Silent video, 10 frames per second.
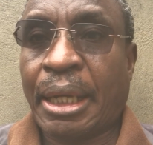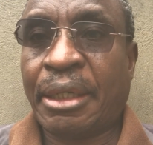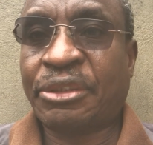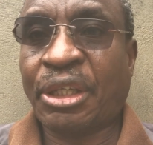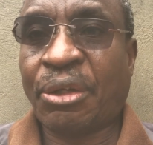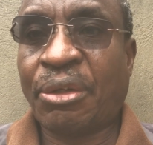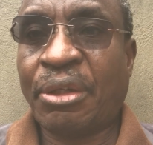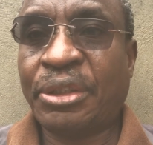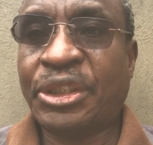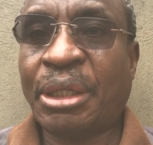After
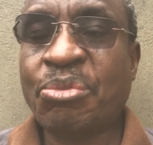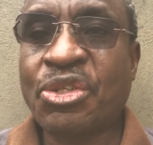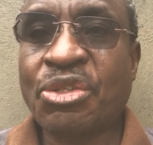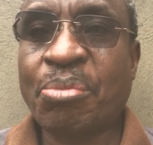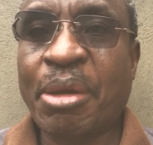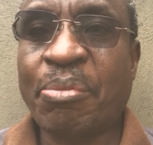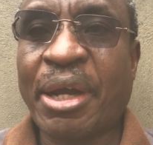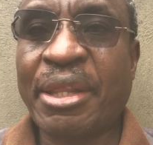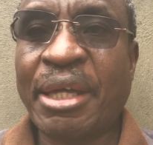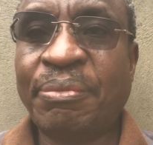all, James is my
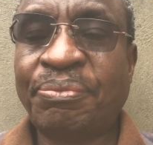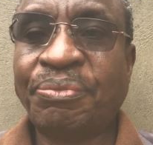brother.